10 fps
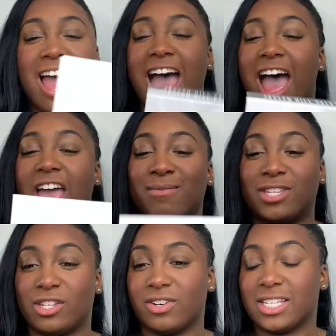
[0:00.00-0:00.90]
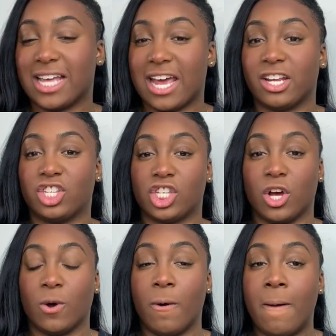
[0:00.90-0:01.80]
I am so excited.
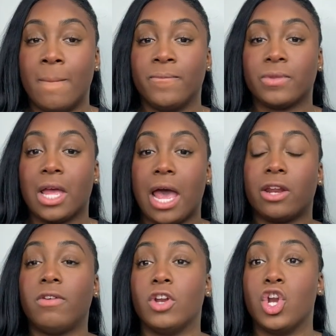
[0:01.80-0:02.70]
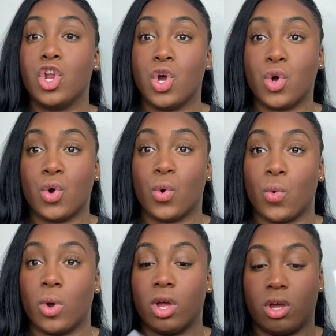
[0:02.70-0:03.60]
So I don't even know